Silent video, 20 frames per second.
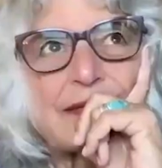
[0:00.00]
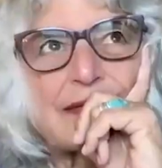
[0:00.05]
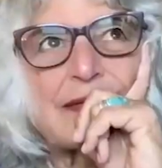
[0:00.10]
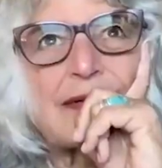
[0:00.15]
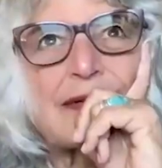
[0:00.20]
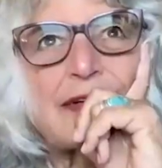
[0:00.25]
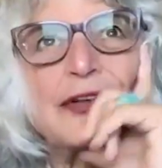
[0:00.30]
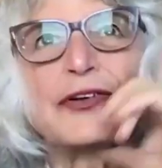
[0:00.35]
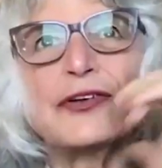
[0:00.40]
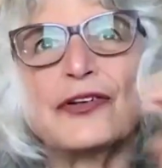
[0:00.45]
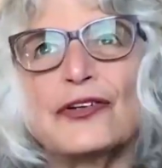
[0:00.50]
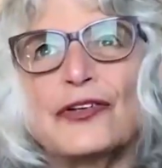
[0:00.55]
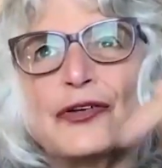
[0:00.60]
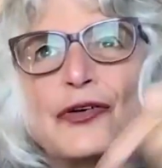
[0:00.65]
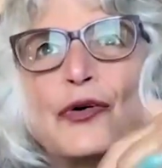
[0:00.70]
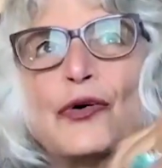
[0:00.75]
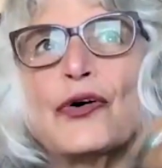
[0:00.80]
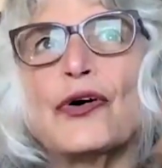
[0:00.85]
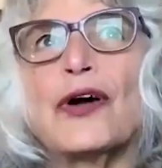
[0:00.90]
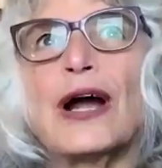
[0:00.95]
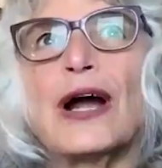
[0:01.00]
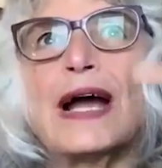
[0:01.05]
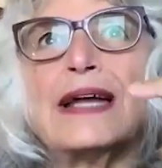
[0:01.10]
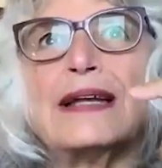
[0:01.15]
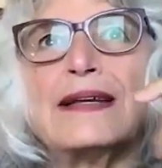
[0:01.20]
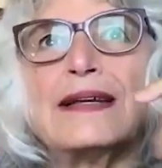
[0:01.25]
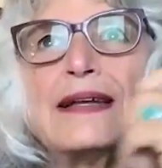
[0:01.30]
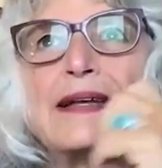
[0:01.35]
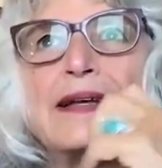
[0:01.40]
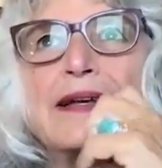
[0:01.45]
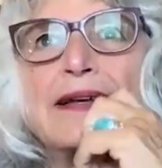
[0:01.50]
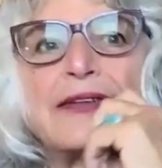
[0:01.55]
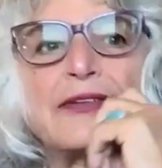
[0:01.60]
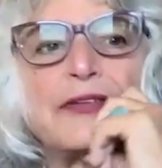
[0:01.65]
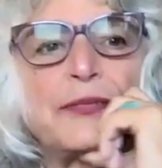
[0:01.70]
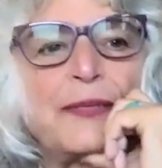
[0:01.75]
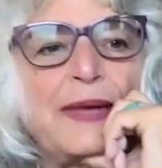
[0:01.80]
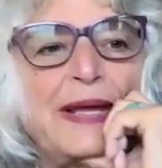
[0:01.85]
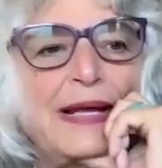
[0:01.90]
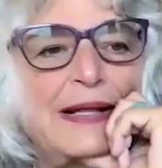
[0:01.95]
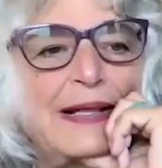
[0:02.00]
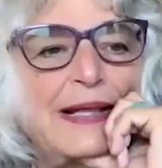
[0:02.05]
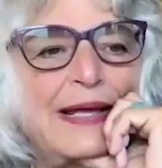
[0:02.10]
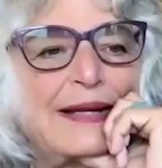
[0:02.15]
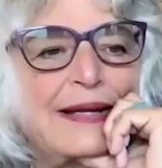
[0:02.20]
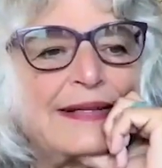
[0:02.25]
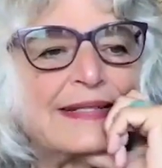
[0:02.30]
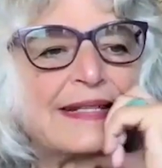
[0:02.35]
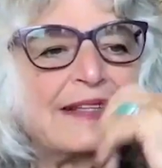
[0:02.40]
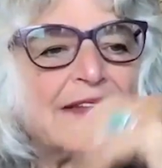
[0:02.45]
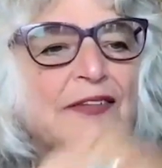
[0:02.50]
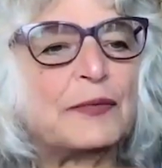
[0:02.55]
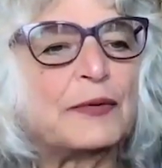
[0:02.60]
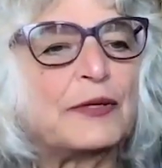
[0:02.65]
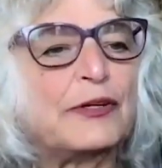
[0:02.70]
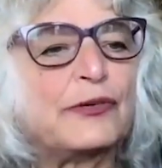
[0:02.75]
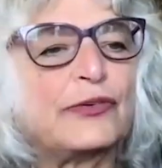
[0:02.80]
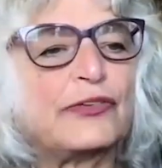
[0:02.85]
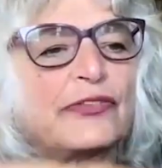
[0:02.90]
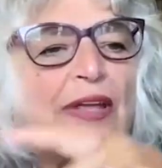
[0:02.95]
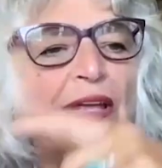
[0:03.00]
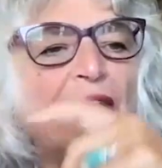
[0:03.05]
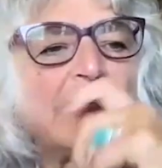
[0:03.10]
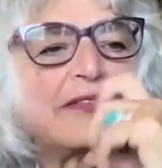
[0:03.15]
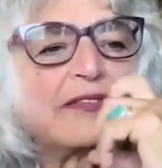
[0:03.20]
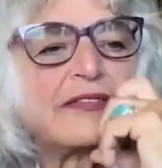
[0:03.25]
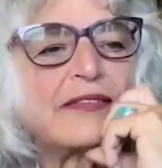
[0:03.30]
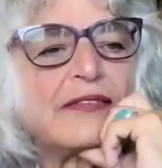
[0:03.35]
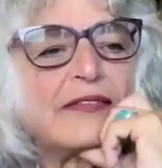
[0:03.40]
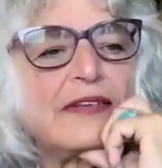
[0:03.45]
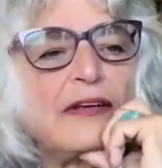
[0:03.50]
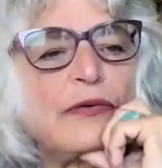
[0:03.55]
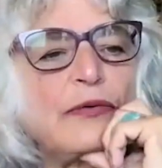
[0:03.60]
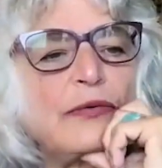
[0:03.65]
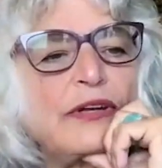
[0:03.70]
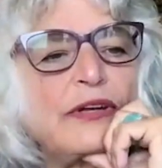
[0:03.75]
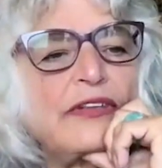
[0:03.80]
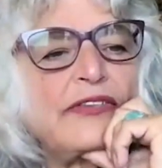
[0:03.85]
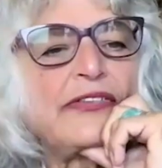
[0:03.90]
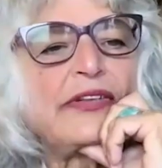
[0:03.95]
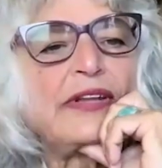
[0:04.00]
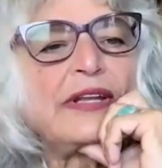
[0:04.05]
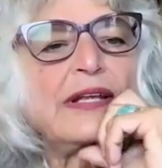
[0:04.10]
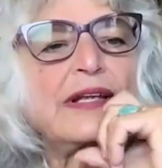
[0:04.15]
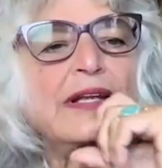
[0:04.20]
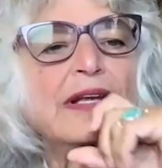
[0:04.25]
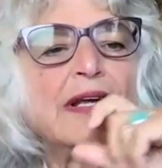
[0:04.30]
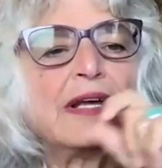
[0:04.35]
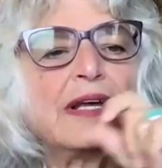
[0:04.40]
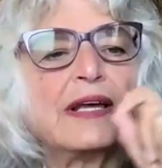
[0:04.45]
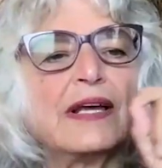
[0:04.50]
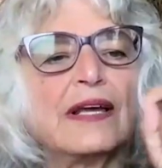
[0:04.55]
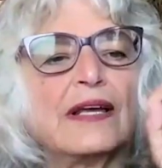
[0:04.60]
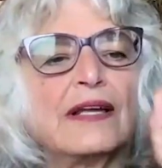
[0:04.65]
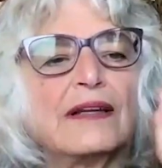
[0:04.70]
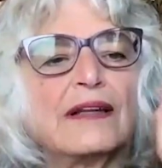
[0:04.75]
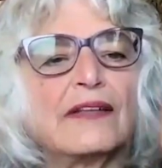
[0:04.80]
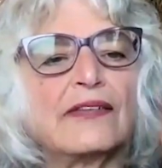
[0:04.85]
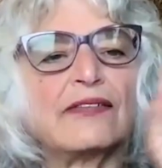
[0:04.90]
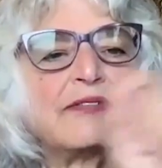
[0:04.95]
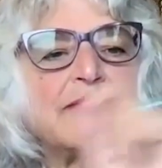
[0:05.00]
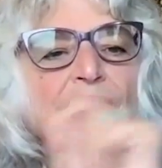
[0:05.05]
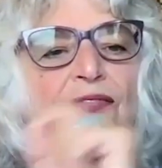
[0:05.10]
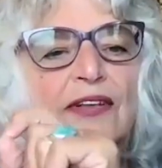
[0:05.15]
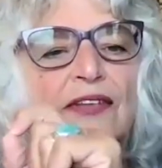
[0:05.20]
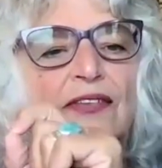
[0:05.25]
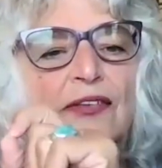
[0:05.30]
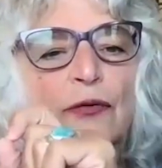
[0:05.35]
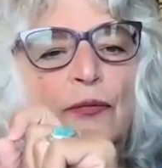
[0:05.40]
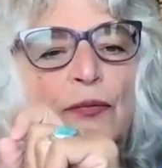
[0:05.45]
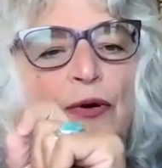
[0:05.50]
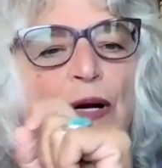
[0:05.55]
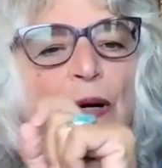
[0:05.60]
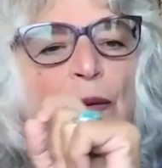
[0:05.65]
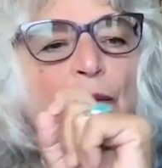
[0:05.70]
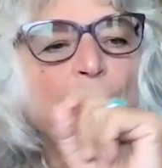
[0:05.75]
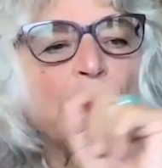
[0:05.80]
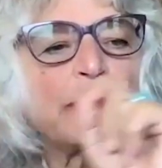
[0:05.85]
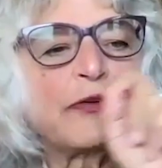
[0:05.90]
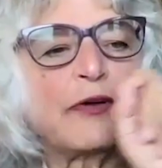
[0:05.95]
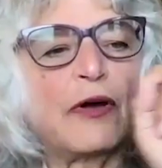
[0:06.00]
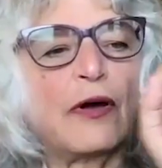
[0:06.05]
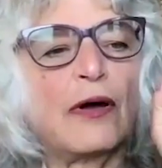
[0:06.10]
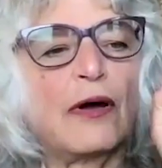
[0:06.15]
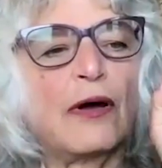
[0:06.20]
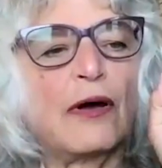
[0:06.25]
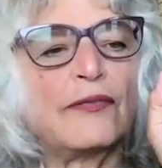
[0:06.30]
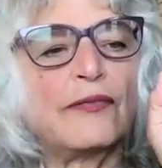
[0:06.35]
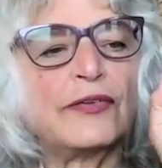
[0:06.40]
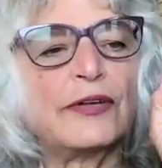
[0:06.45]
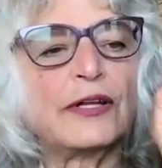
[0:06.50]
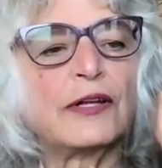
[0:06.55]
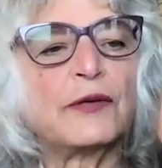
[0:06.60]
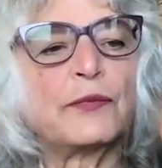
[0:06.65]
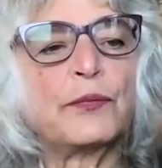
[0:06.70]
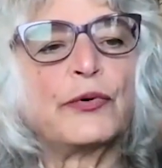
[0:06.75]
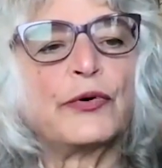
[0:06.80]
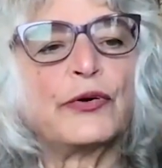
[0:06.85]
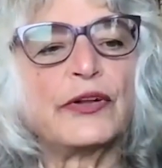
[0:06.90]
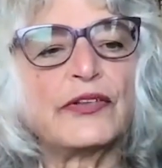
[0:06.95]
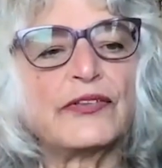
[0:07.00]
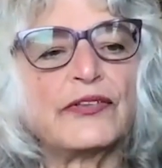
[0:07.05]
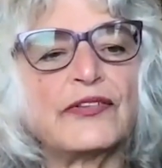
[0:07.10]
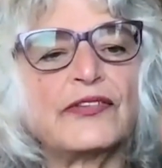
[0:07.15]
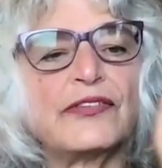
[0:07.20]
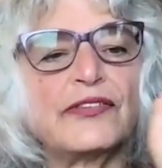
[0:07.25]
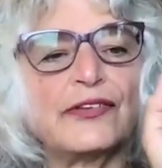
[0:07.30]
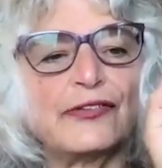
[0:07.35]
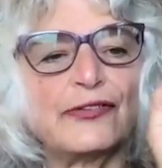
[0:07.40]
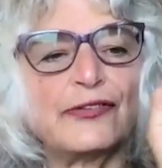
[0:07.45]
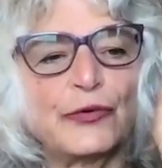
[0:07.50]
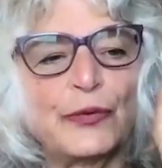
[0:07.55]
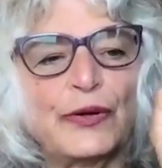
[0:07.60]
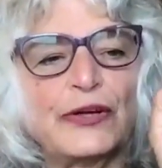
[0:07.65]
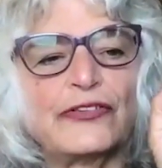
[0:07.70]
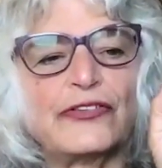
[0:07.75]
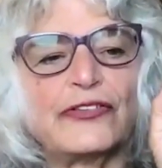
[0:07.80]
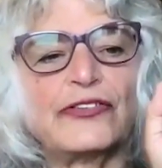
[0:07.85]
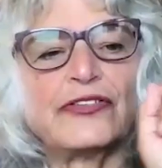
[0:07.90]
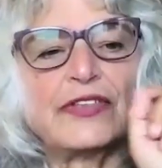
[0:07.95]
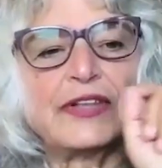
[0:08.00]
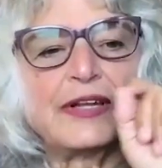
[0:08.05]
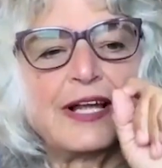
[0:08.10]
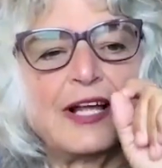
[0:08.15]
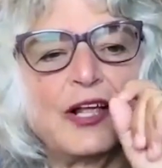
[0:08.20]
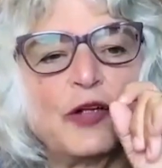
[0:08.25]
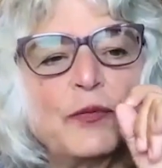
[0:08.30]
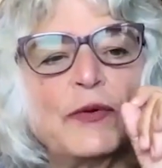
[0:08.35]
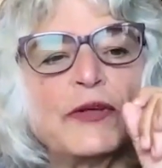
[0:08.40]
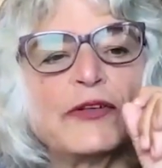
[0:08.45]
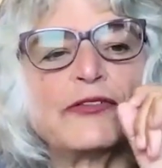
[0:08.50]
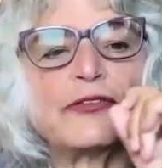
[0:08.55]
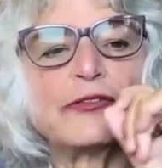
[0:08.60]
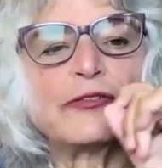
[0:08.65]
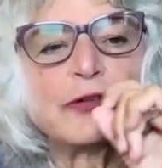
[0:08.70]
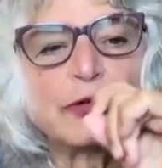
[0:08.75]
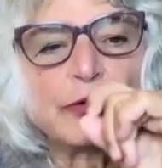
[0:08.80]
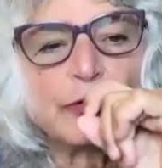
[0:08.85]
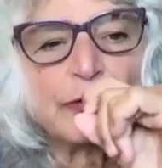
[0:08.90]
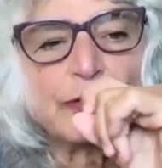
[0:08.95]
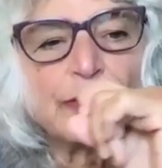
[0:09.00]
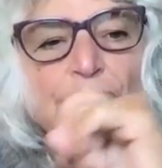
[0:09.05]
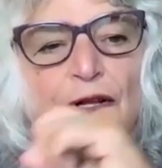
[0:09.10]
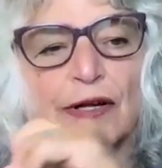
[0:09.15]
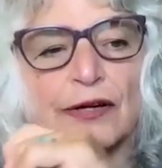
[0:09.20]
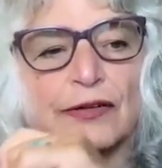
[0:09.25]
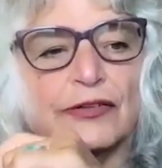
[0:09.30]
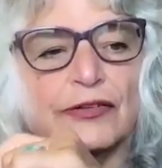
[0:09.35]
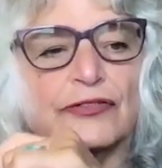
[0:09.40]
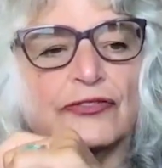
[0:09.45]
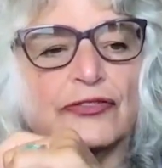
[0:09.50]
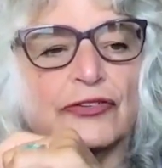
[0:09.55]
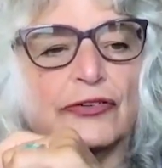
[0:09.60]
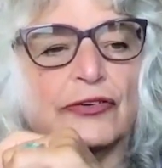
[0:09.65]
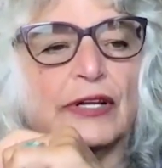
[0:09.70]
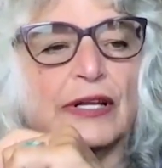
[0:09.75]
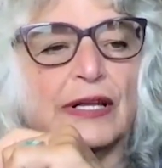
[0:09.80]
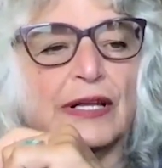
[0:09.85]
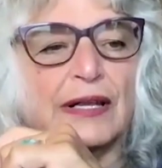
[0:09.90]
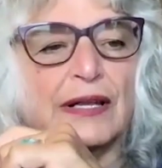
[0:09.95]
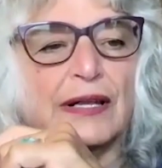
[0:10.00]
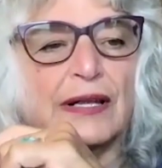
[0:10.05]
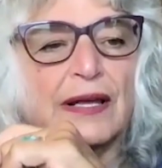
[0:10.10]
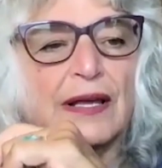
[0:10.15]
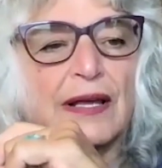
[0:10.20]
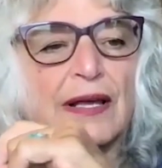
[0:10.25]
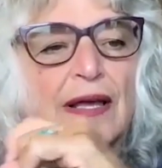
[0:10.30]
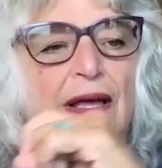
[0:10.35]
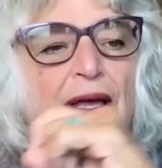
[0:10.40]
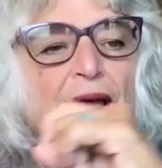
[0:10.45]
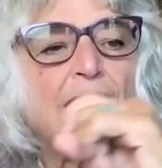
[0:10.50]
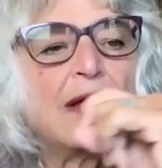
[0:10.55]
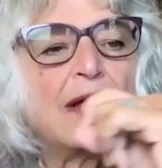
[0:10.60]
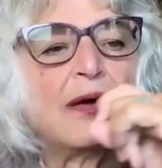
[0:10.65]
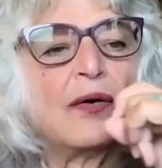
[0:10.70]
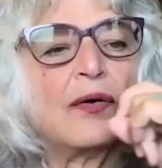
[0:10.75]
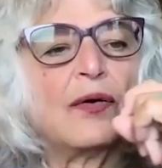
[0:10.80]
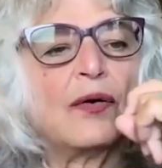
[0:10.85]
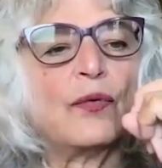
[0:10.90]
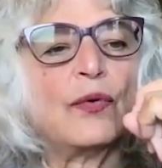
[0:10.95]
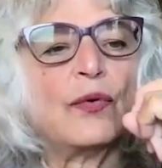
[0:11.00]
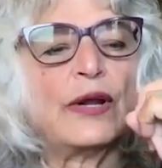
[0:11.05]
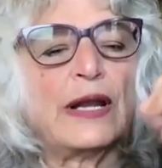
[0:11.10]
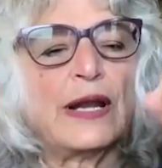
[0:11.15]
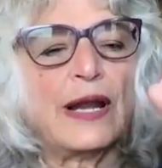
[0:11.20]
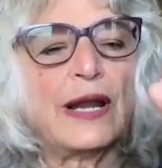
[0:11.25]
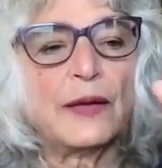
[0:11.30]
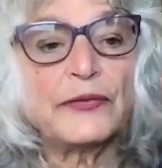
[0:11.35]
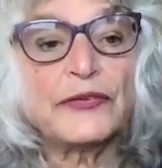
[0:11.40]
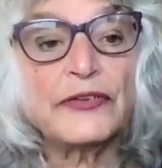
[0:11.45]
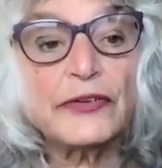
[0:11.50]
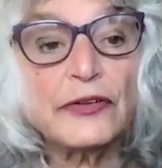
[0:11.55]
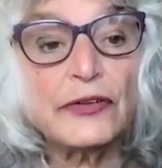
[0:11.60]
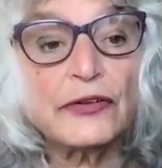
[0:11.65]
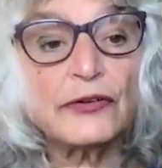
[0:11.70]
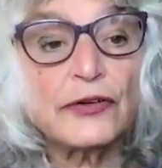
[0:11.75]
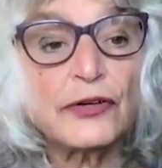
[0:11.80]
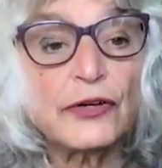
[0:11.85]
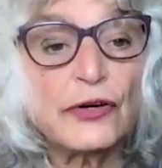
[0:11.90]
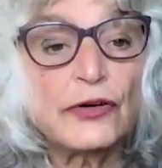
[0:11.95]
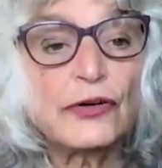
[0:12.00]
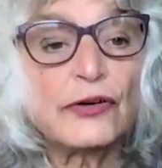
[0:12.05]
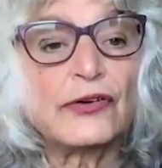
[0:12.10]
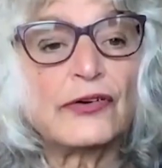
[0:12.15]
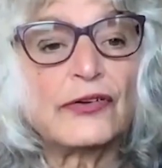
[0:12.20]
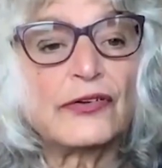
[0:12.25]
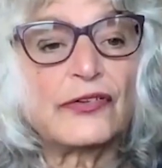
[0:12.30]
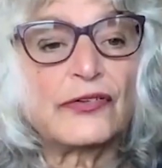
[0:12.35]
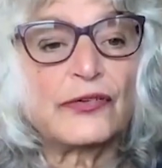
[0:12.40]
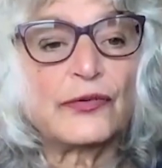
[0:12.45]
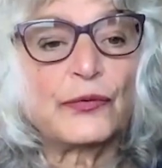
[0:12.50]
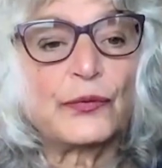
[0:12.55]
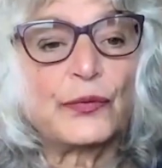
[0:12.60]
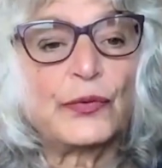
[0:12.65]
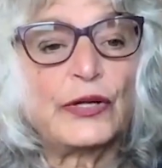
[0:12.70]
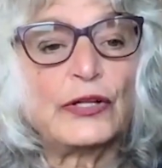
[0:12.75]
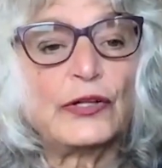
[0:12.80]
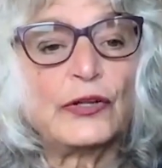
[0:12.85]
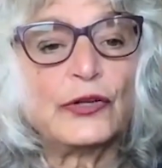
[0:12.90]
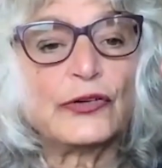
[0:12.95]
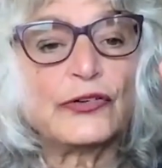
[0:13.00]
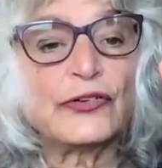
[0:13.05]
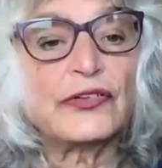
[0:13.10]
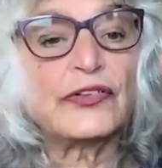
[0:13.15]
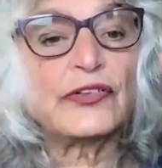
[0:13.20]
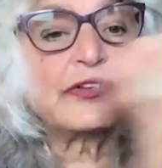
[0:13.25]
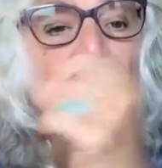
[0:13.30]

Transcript: your ideas make a lot of sense to me. You say synchronicity doesn't fix our problems. Often it can put us in situations that help us learn along the journey. When an obstacle occurs, we look to the